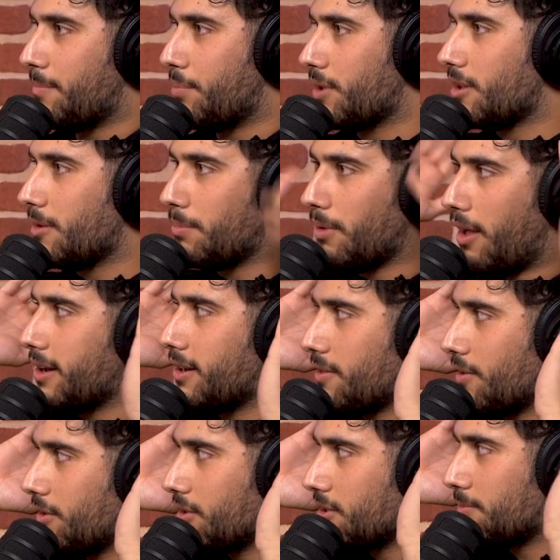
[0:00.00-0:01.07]
putting your blinders
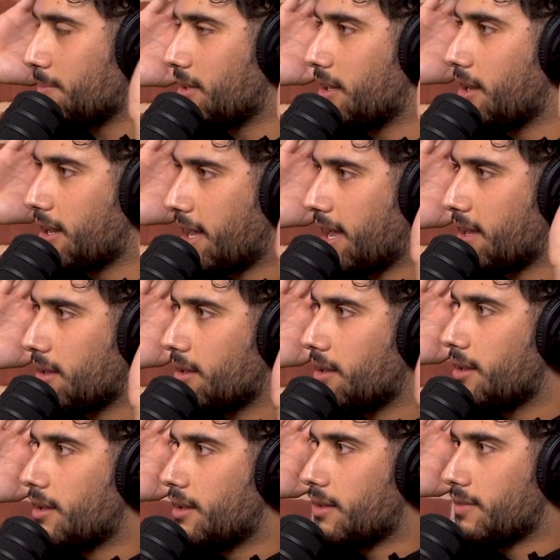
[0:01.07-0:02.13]
on and just being like, okay,
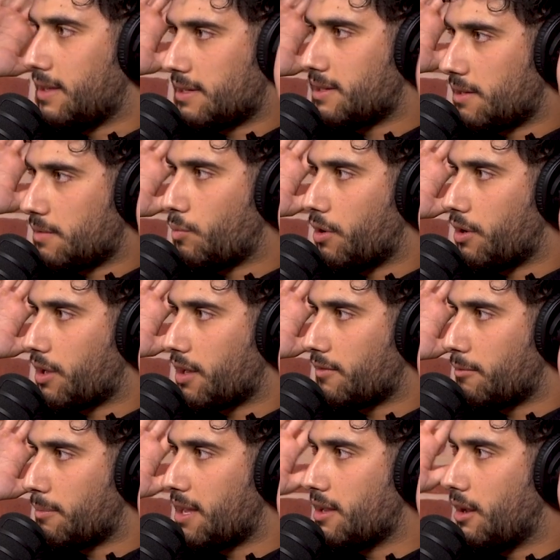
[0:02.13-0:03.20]
this is working
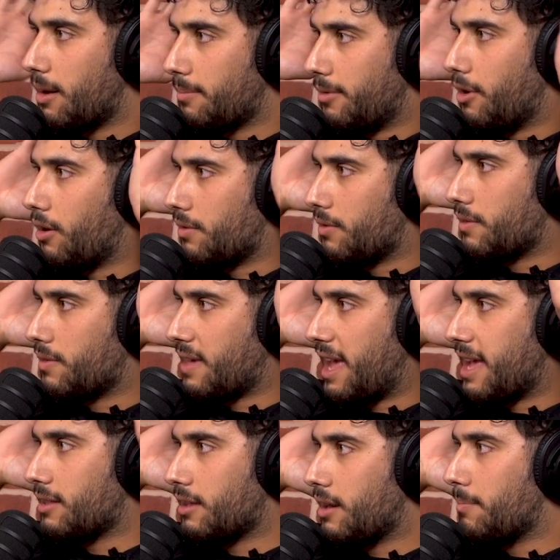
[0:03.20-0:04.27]
for me. I'm not
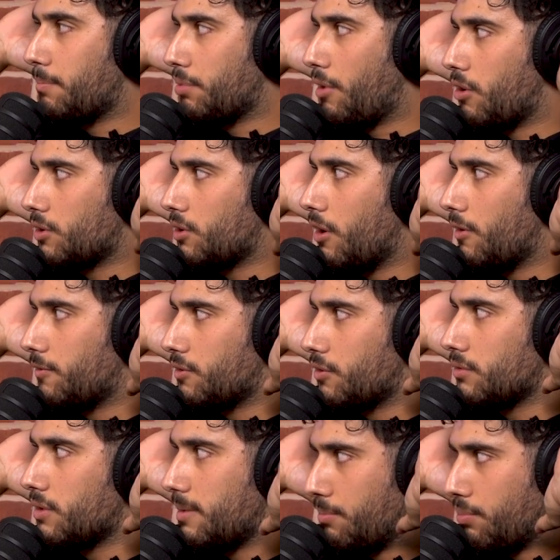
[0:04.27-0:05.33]
saying that I'm blocked off
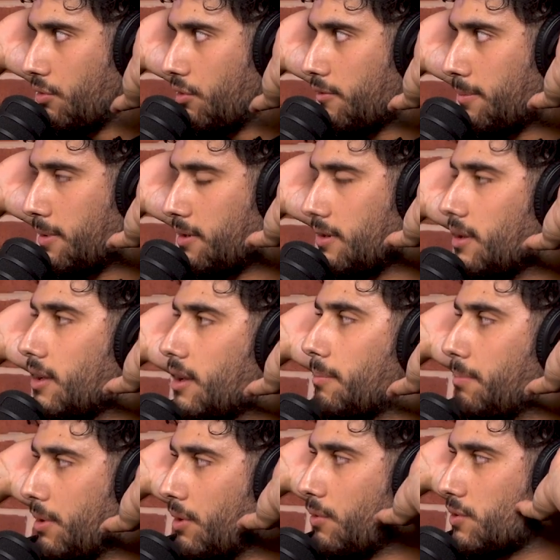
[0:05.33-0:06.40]
to improvement,
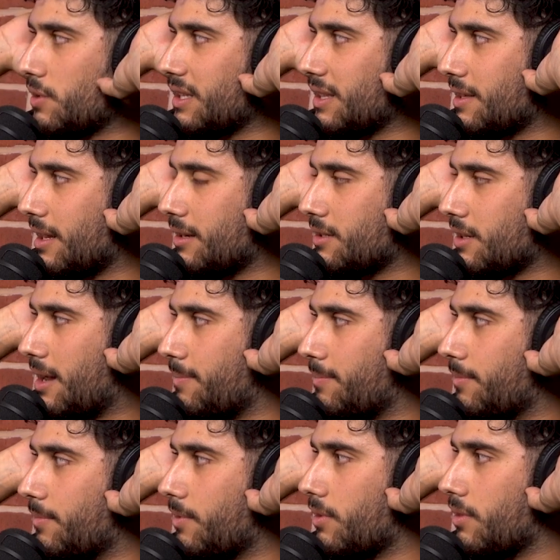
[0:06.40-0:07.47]
but also at the same time,
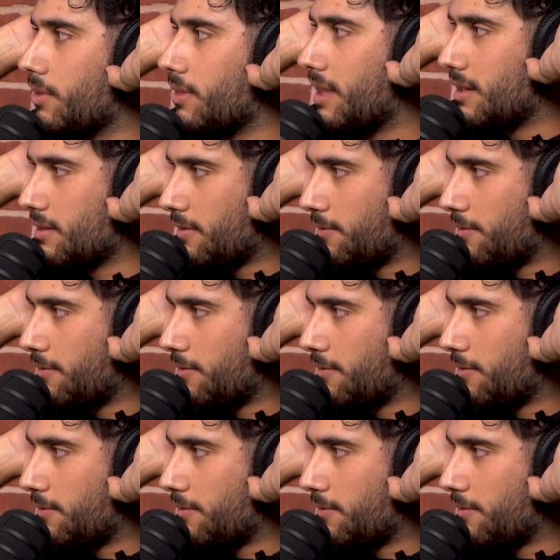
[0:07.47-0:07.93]
there's a